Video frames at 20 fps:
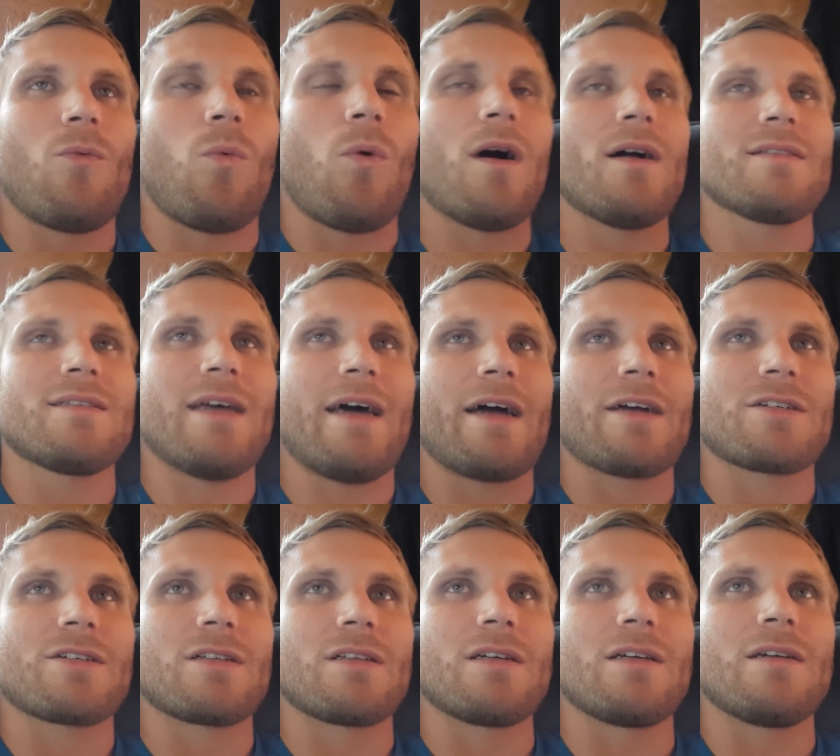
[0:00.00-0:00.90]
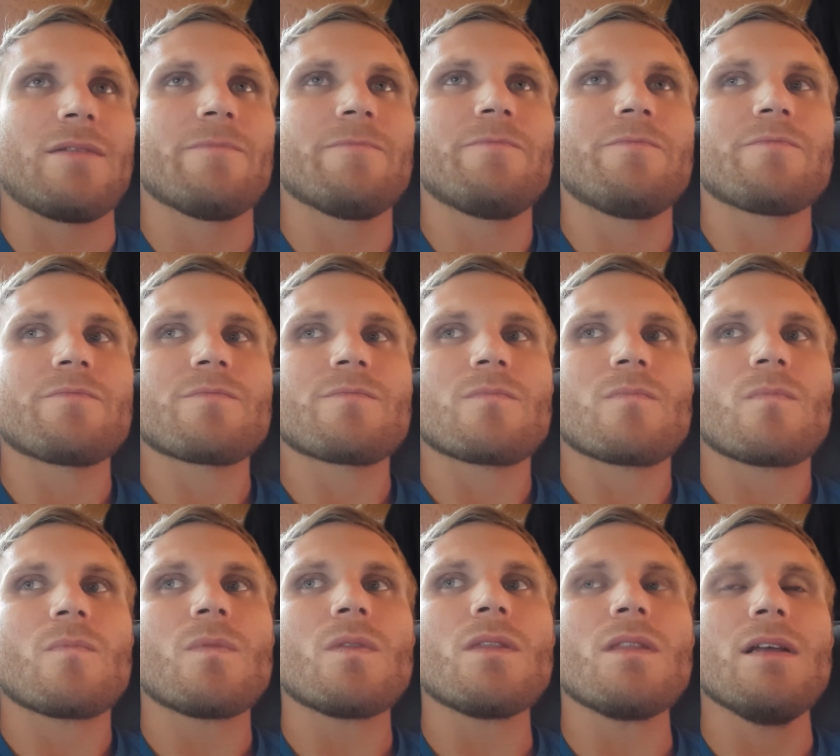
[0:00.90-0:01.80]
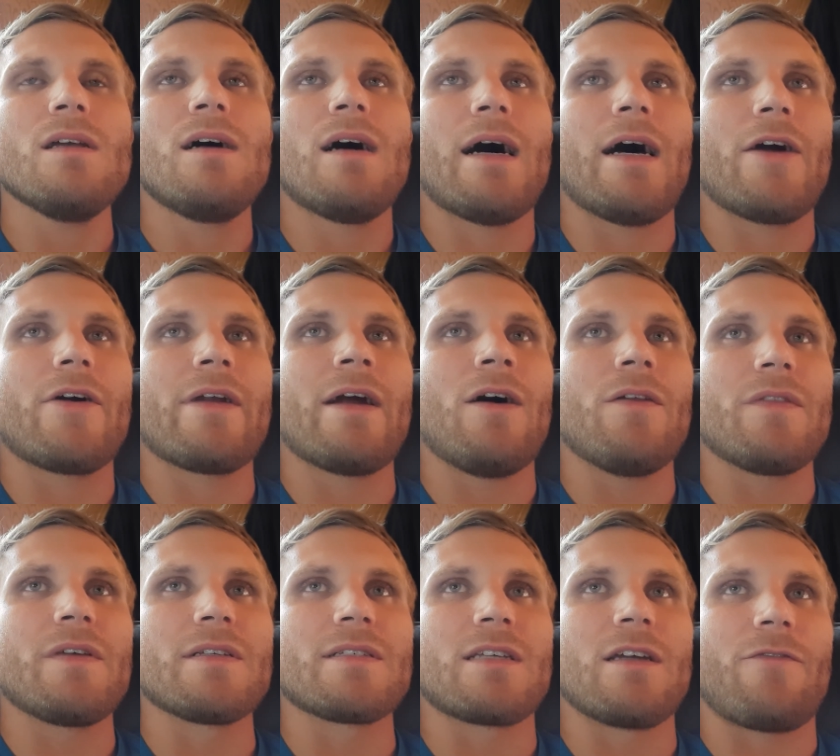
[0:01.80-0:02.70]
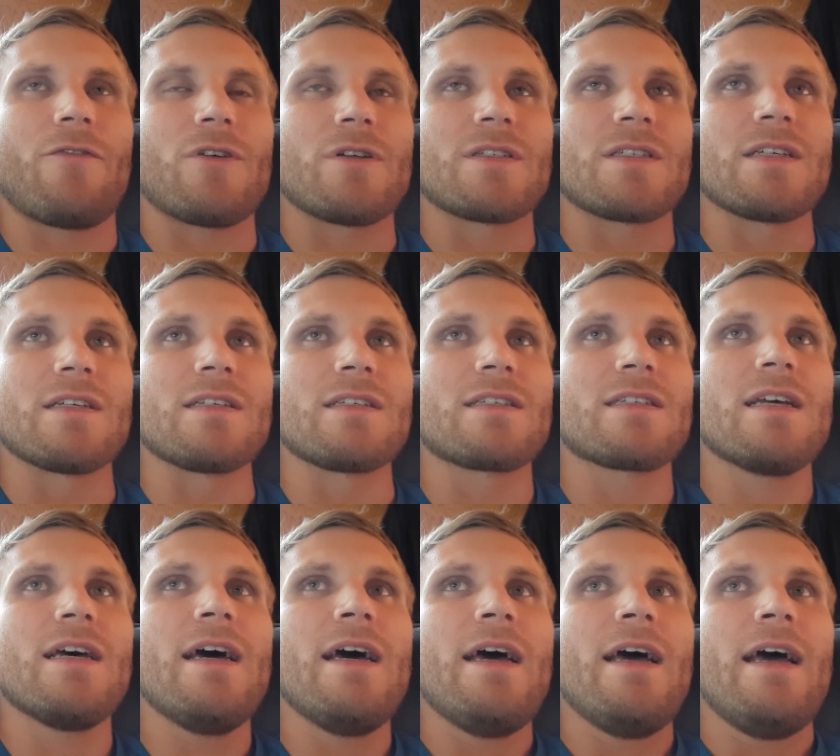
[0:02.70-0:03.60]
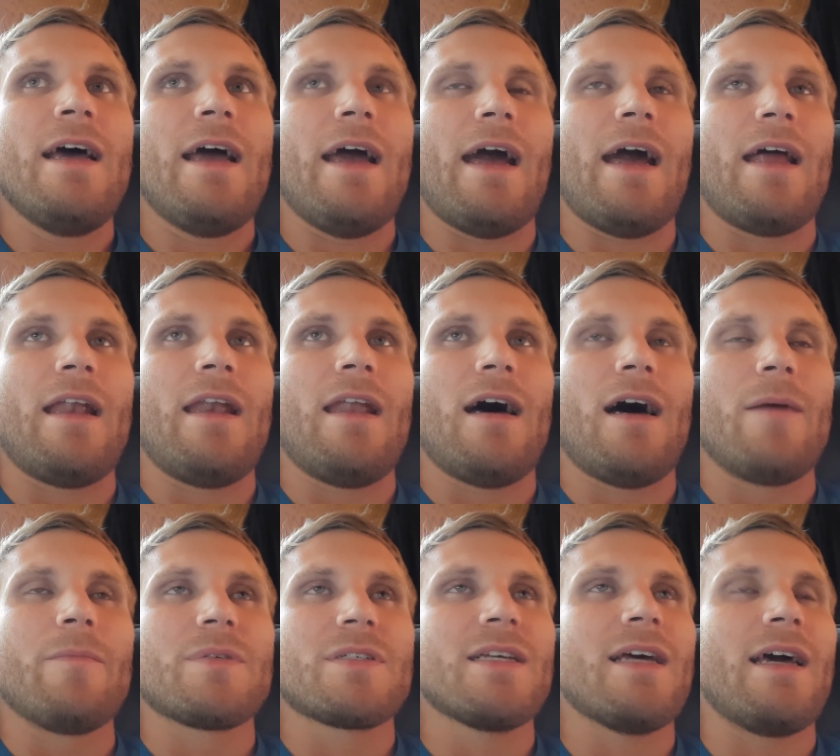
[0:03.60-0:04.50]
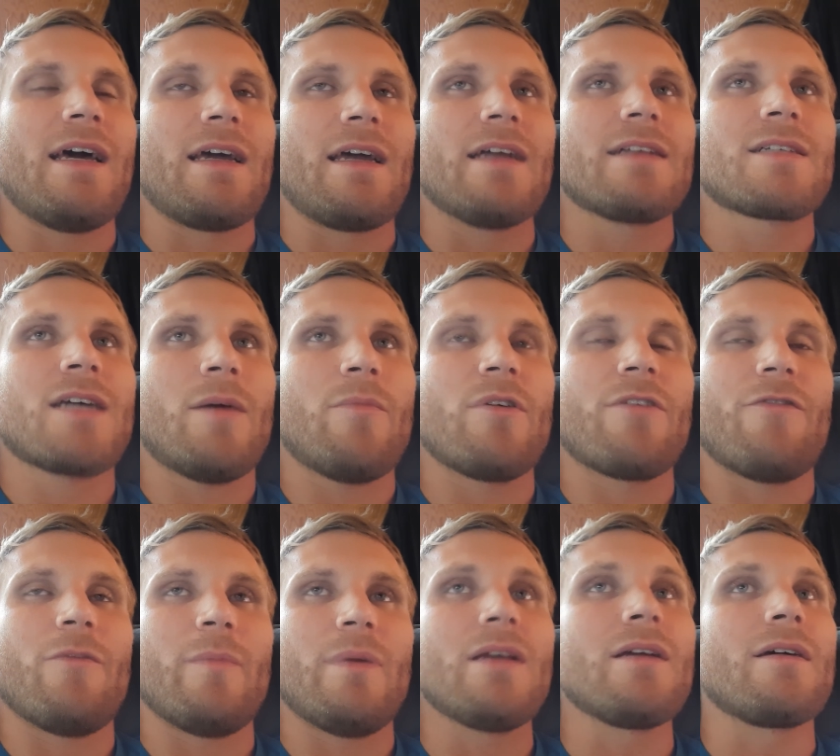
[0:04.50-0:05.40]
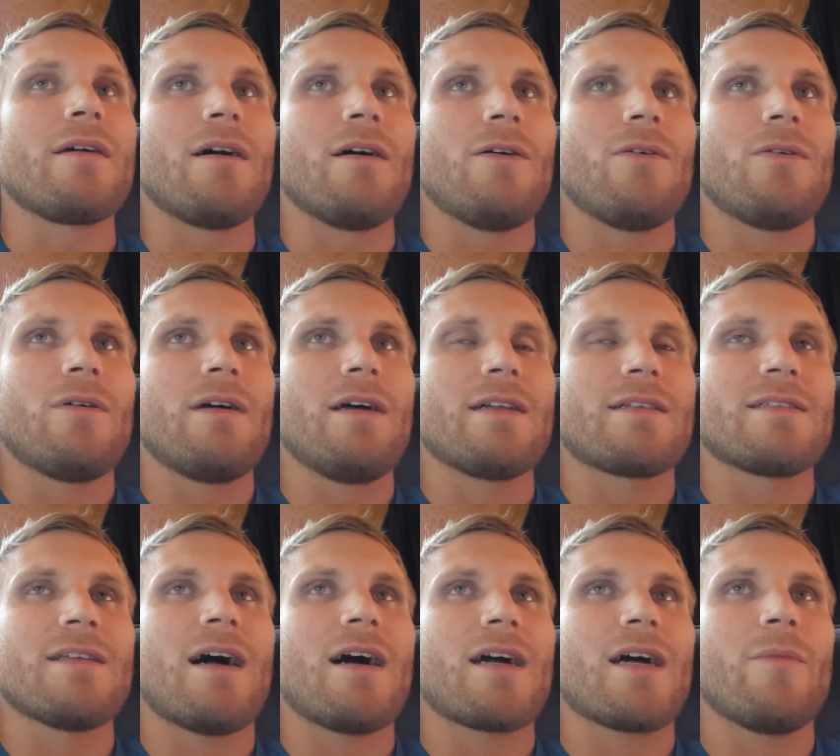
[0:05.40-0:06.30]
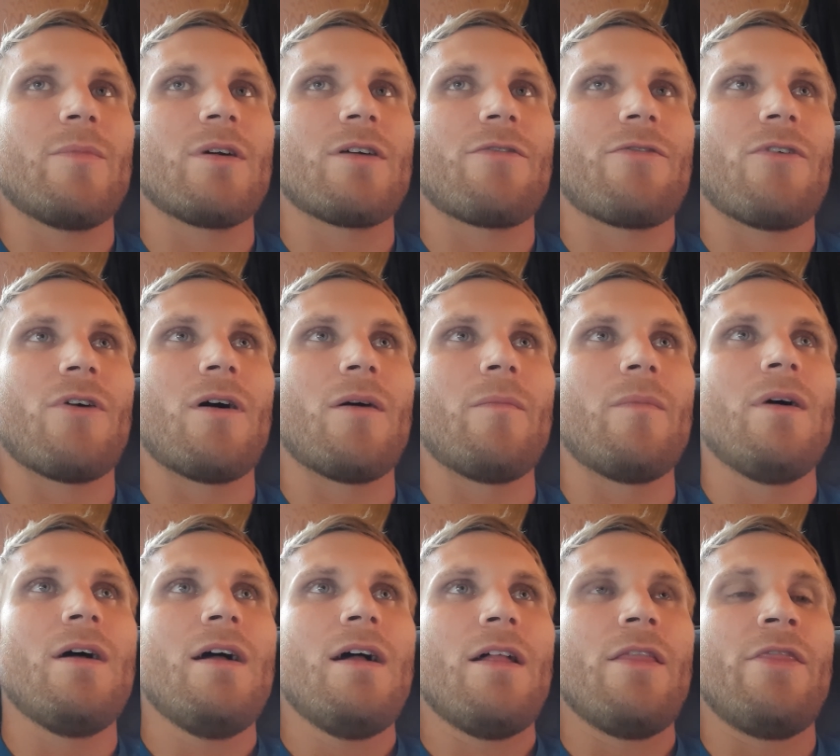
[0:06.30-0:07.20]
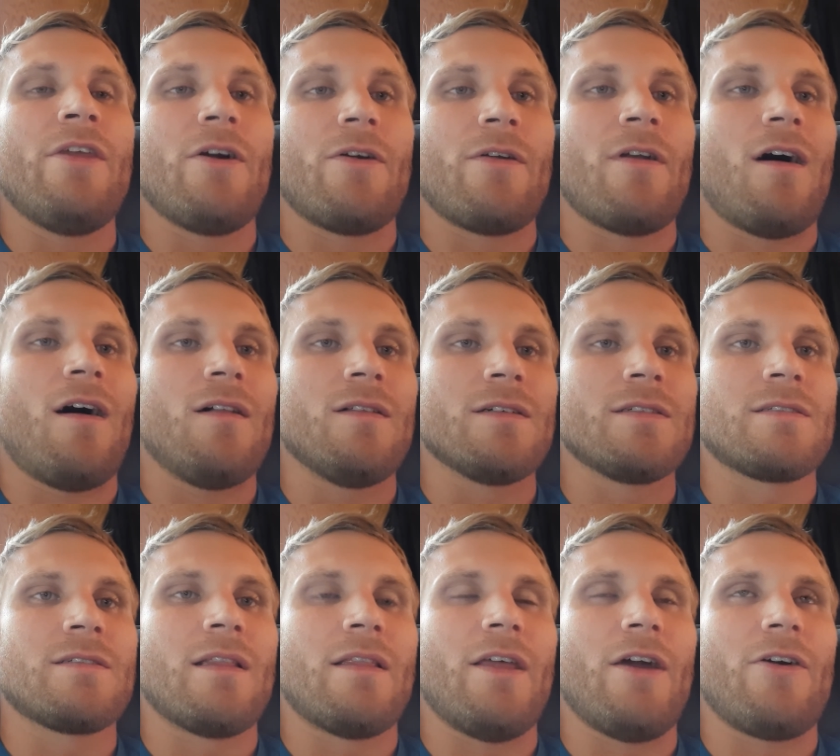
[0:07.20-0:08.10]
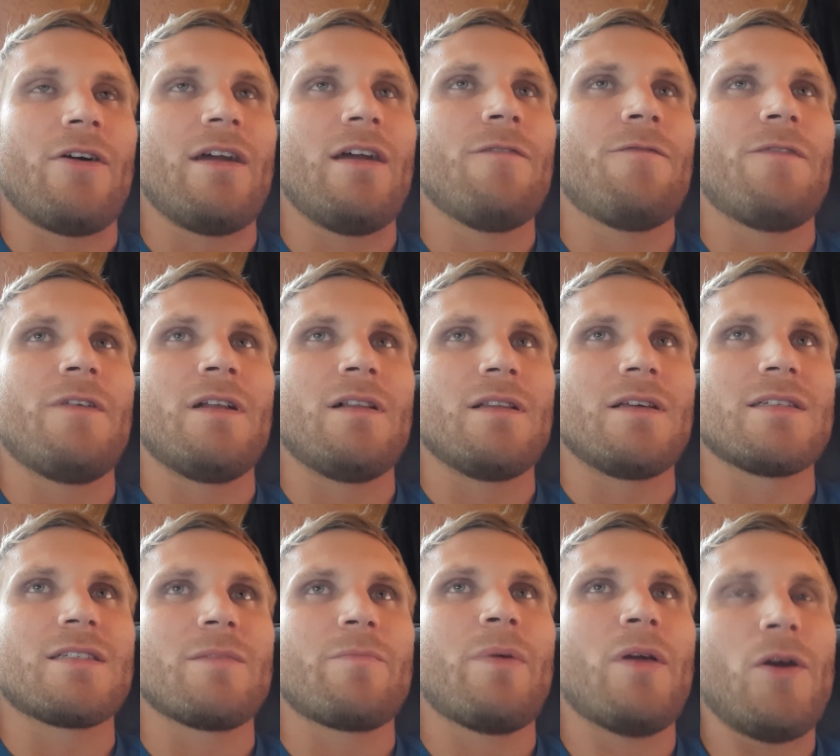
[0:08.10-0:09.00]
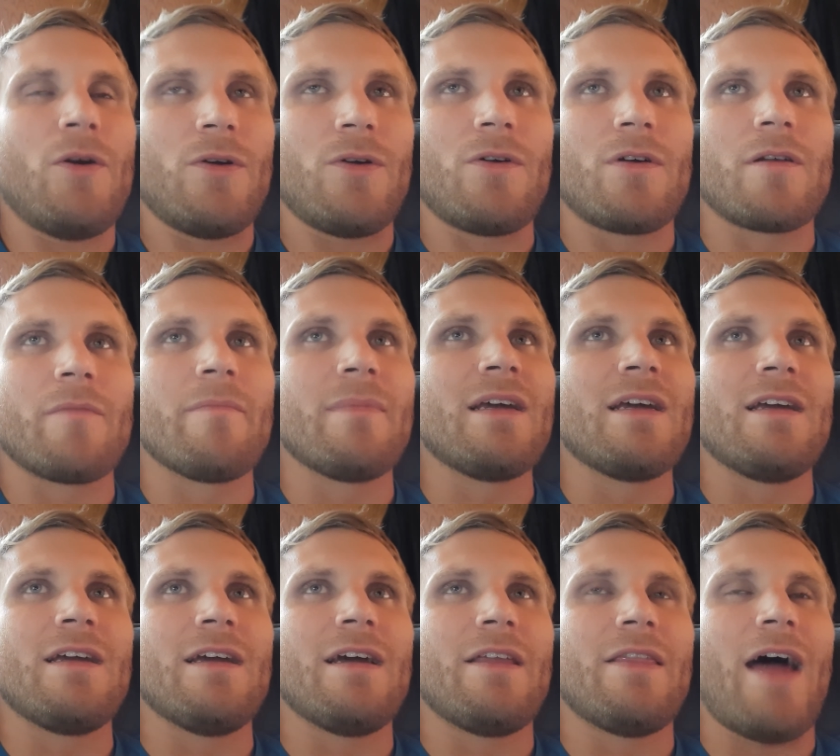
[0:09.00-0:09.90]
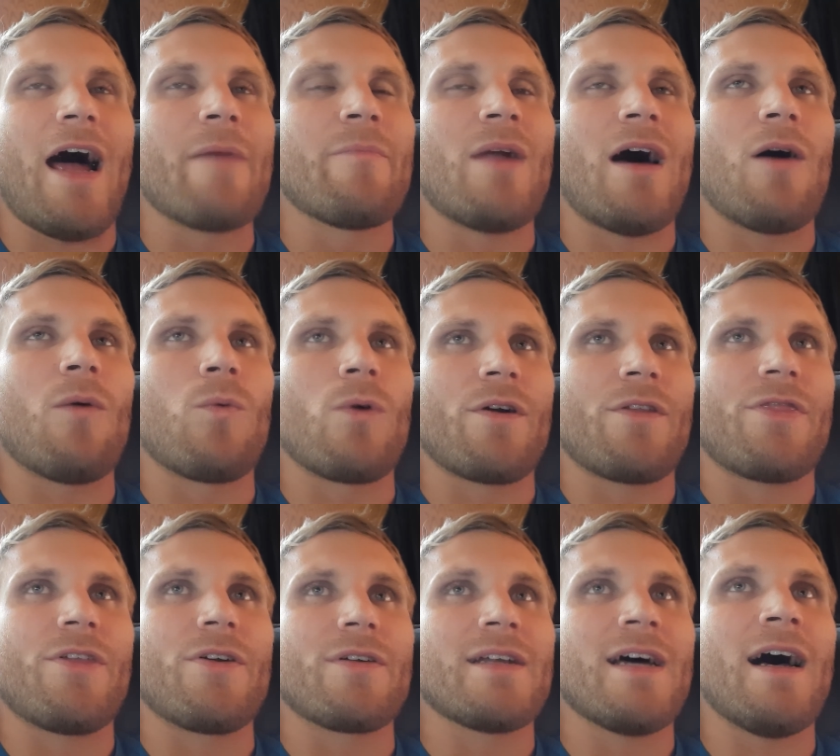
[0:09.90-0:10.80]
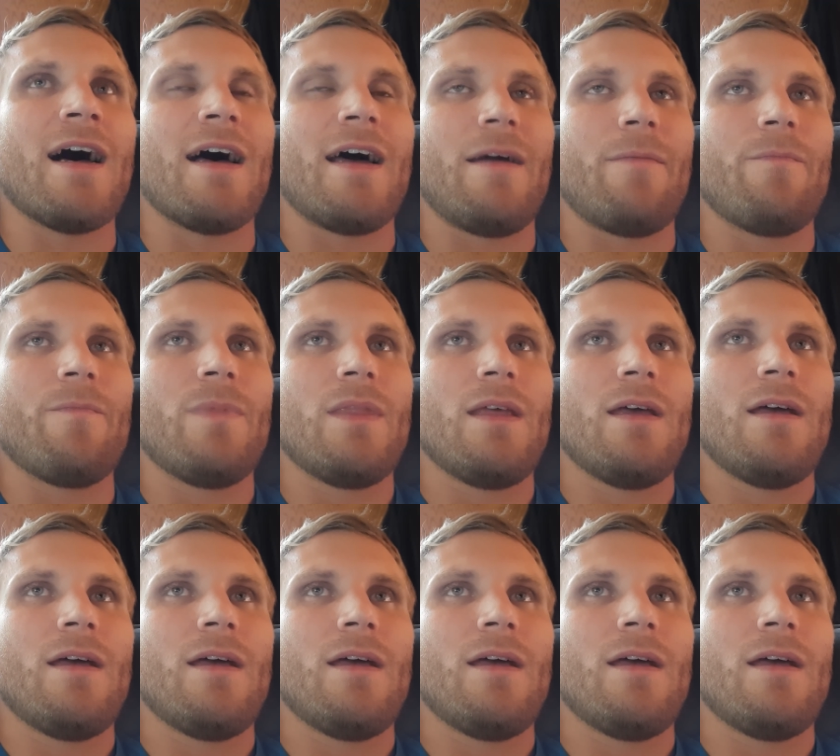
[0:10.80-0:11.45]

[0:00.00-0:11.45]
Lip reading: want to actually iron out these differences. And I'm saying it's coming from ego. It's not coming from their knowledge that they are infinitely superior to me and I'm not worth their time.